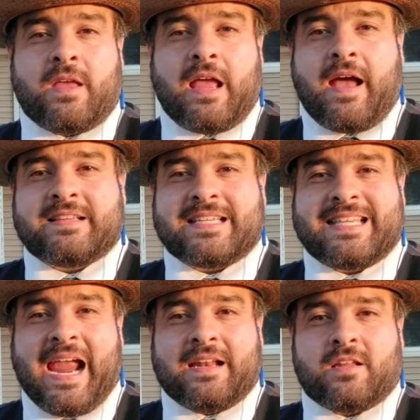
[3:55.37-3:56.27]
as a
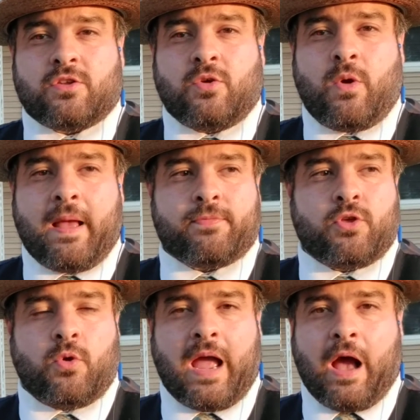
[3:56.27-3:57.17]
state,
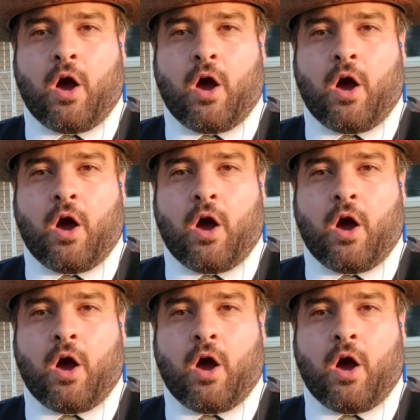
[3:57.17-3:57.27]
to